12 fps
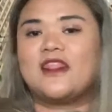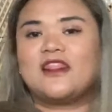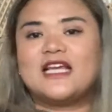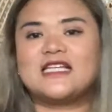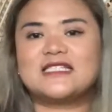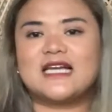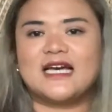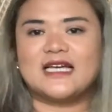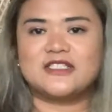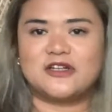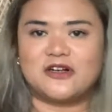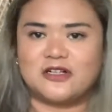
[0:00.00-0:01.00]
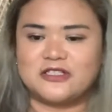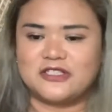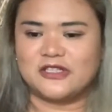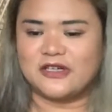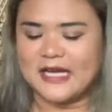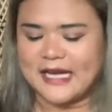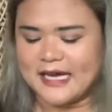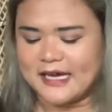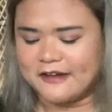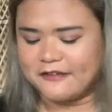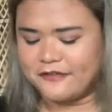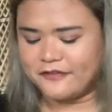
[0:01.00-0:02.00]
These guys also
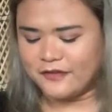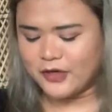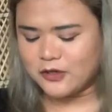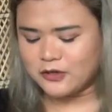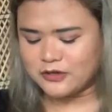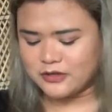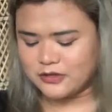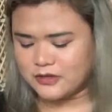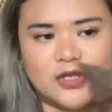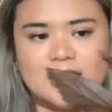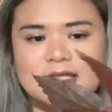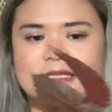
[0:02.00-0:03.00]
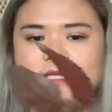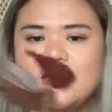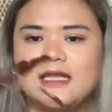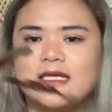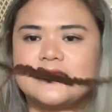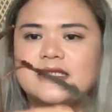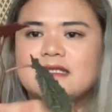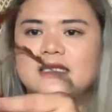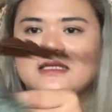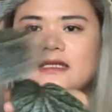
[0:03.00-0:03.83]
have nodes. You can see this is the